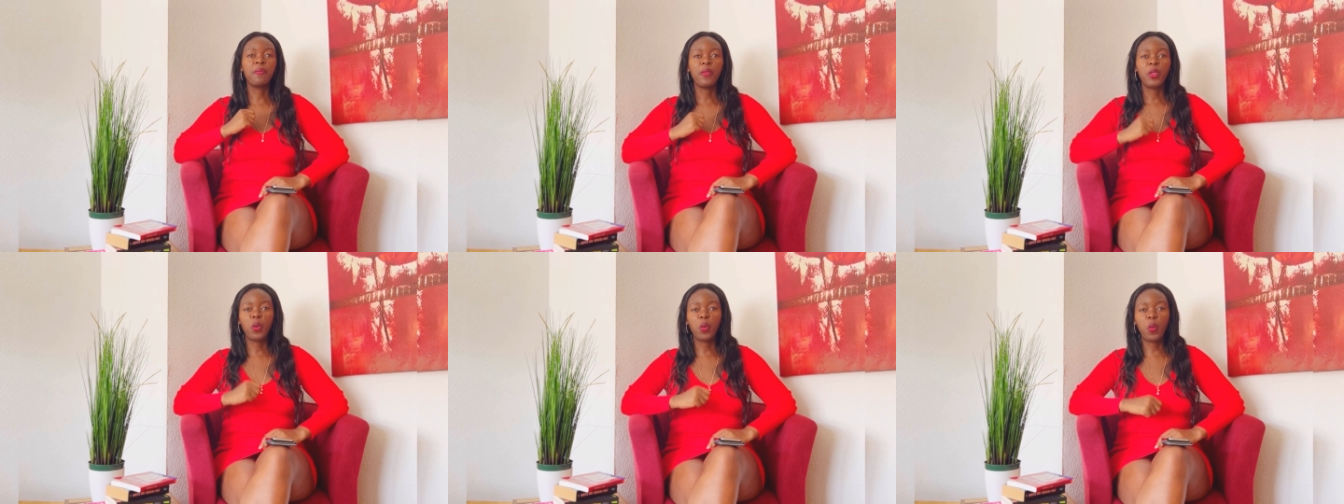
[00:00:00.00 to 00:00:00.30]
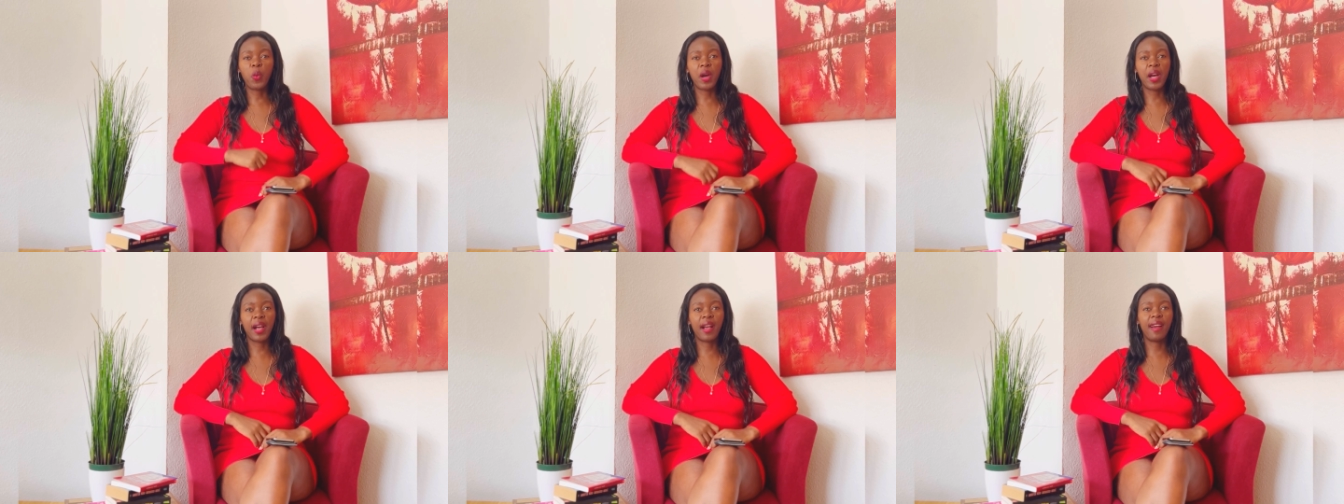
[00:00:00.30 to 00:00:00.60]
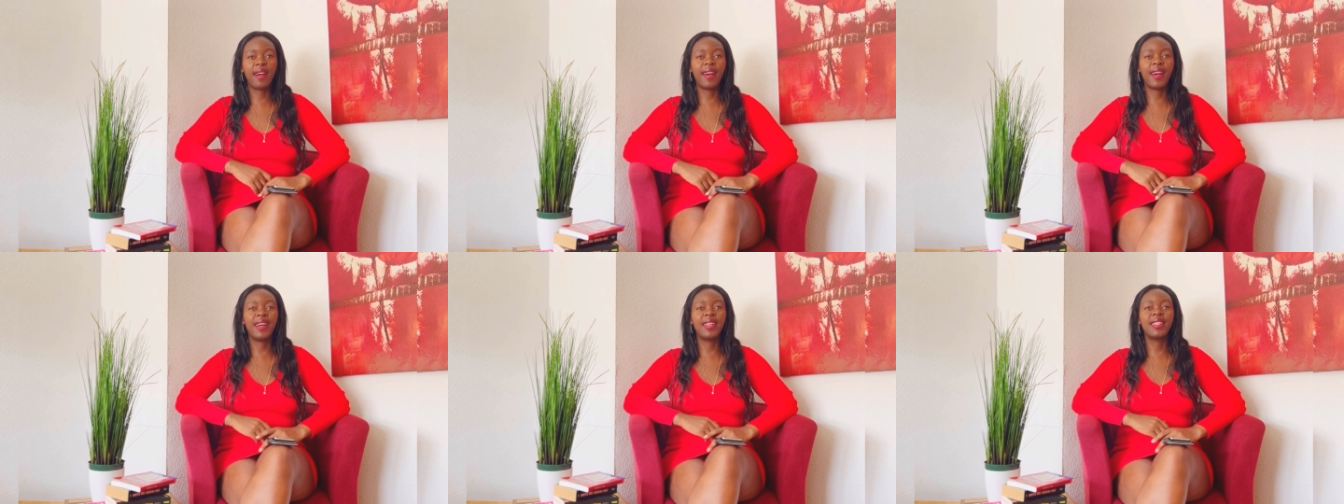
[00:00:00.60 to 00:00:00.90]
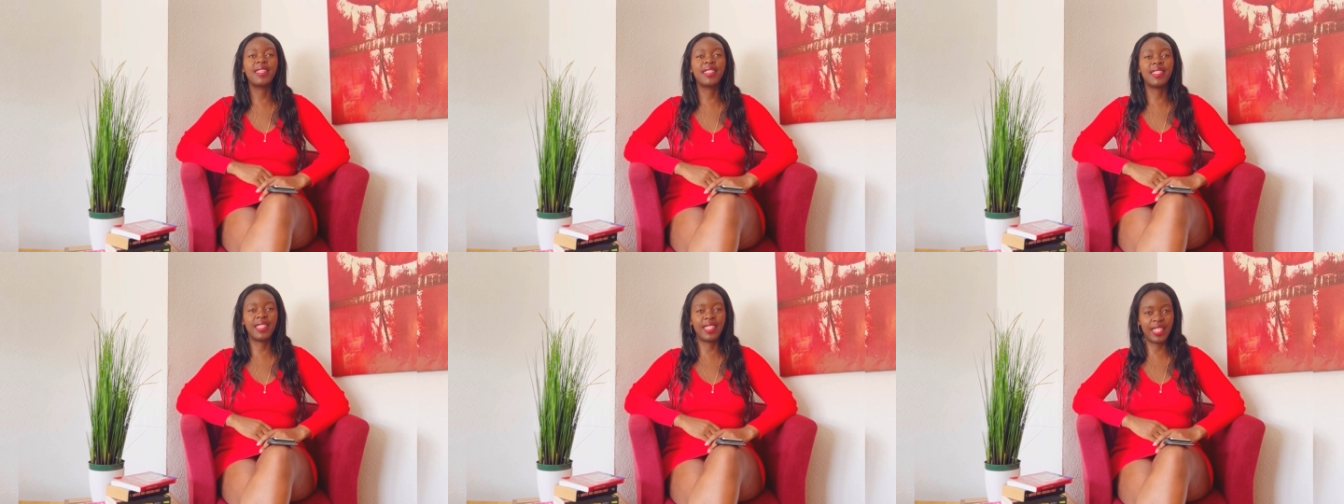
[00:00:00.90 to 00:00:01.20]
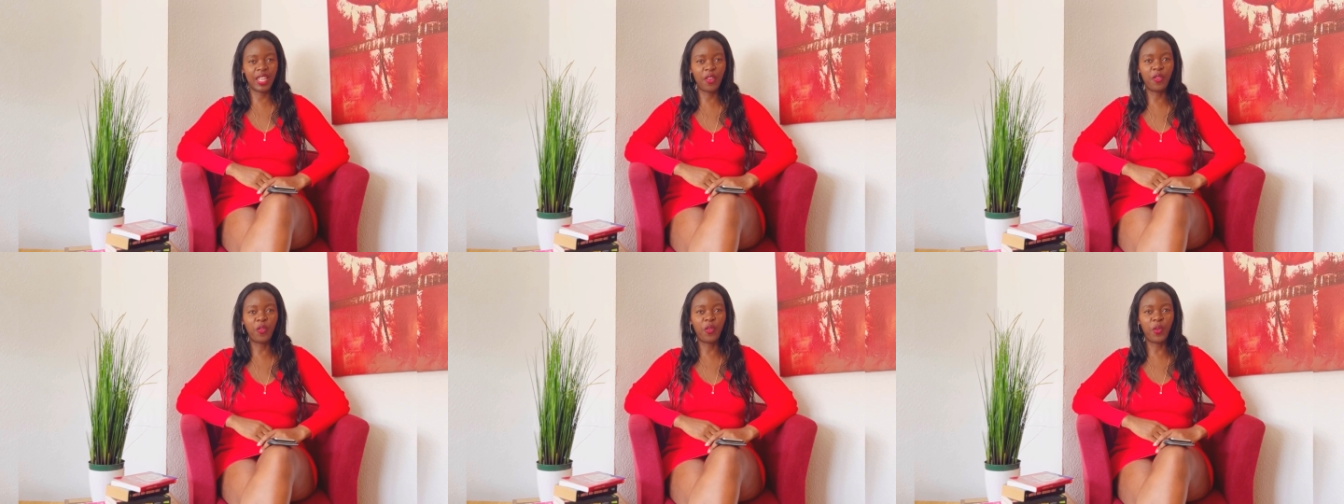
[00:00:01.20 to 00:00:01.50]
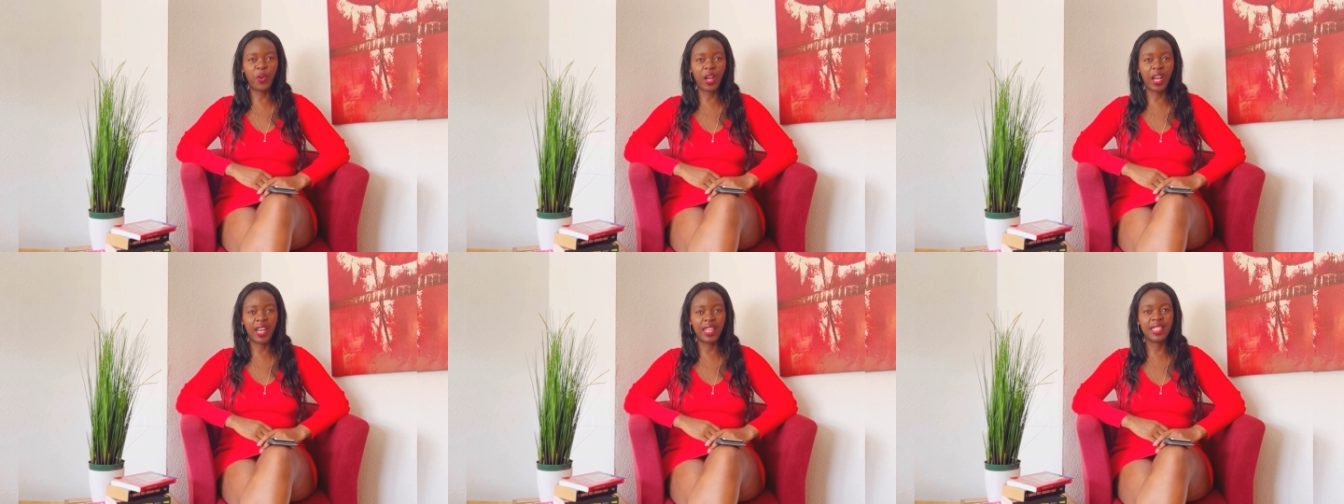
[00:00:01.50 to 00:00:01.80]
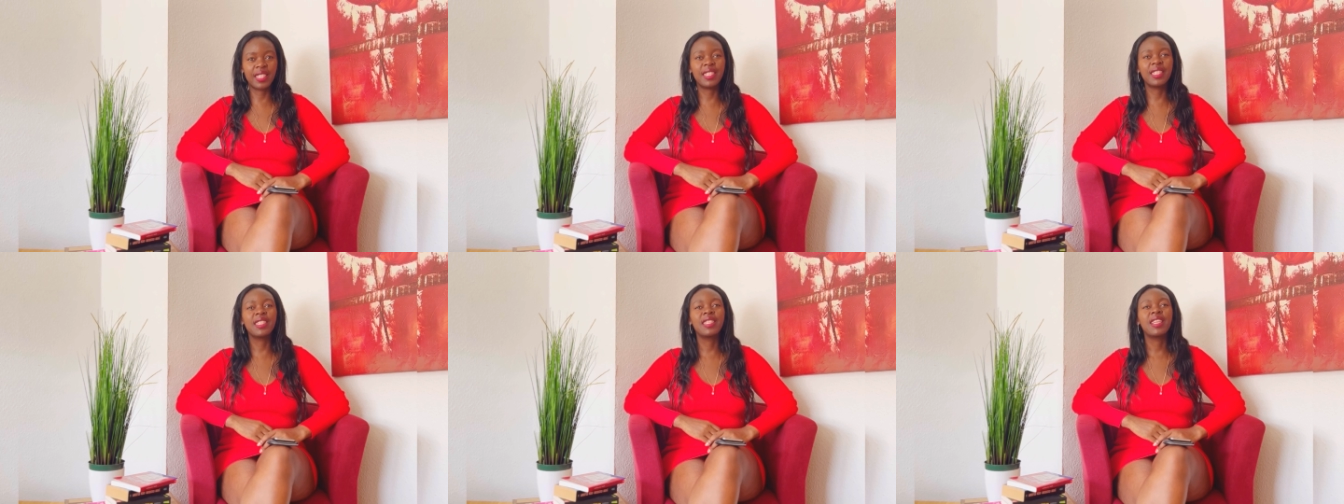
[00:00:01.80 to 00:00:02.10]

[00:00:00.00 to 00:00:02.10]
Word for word: work hard, stay focused.